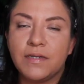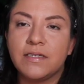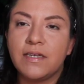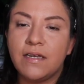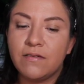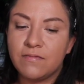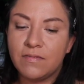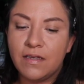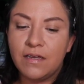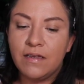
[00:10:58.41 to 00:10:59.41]
because
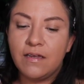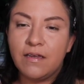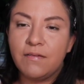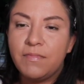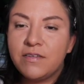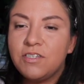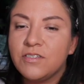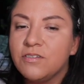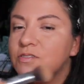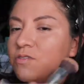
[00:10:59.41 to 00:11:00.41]
my
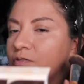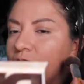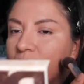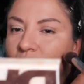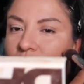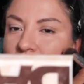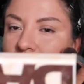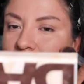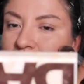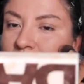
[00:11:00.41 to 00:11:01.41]
cheeks are so full